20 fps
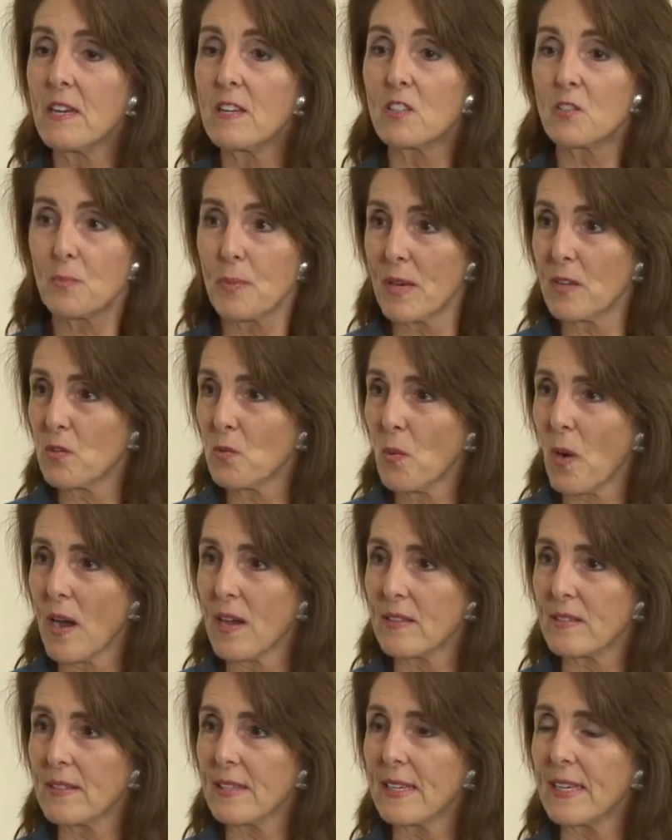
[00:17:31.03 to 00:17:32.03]
spend
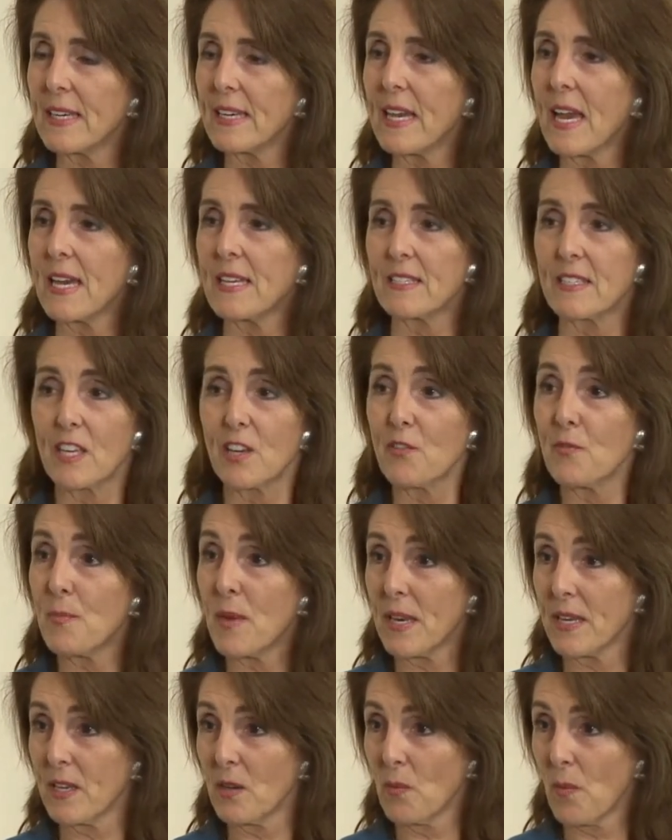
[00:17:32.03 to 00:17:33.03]
wisely and give
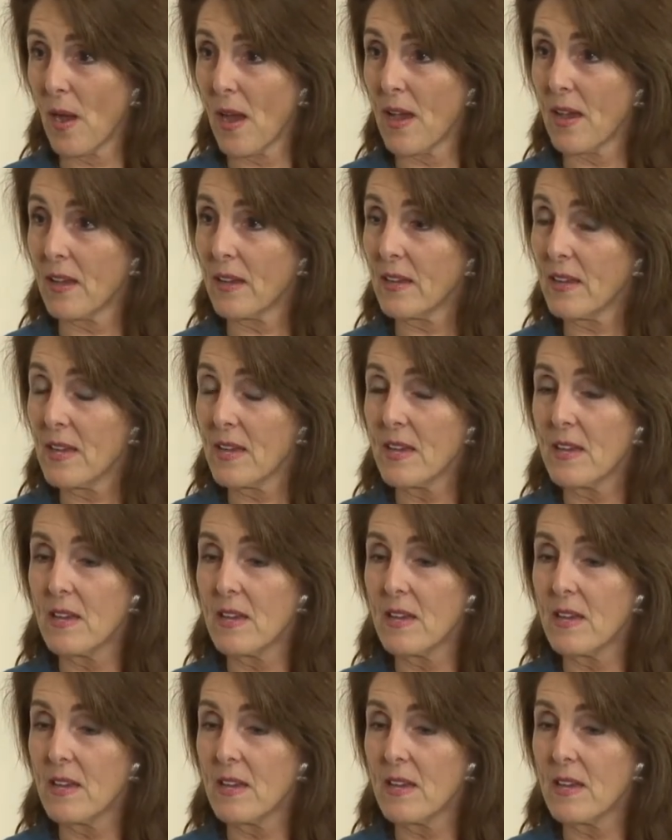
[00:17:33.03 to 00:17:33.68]
money away.